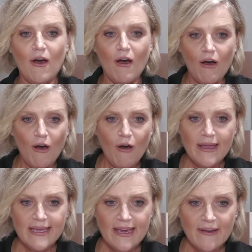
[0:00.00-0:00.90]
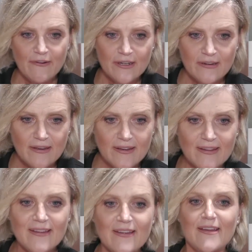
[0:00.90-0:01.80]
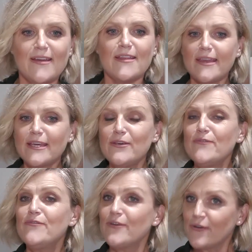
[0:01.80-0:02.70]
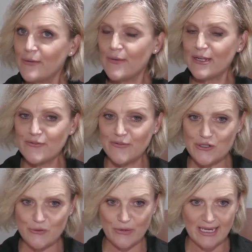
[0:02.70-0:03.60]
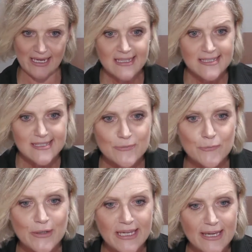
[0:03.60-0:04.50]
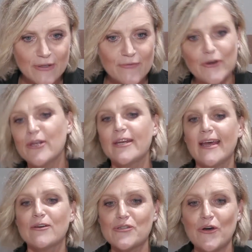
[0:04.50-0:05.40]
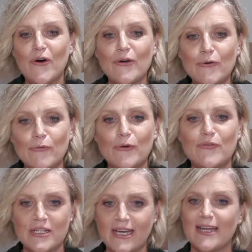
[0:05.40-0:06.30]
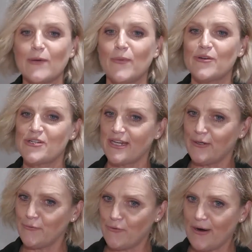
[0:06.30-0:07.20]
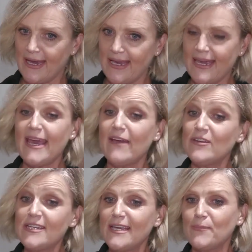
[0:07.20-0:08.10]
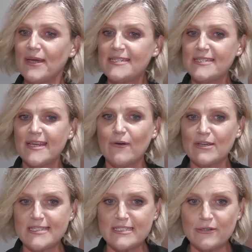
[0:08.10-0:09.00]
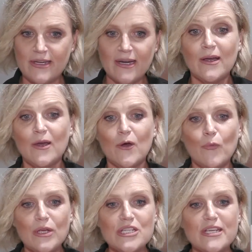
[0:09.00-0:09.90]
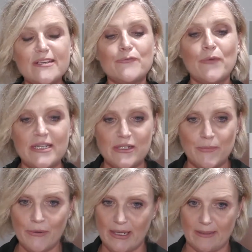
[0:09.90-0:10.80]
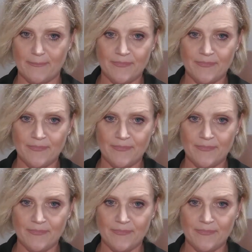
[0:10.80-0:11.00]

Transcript: Hi Karen, thank you very much for joining us. We have converted our tile roof to Colorbond shale grey and haven't yet painted our exterior, which is rendered brick.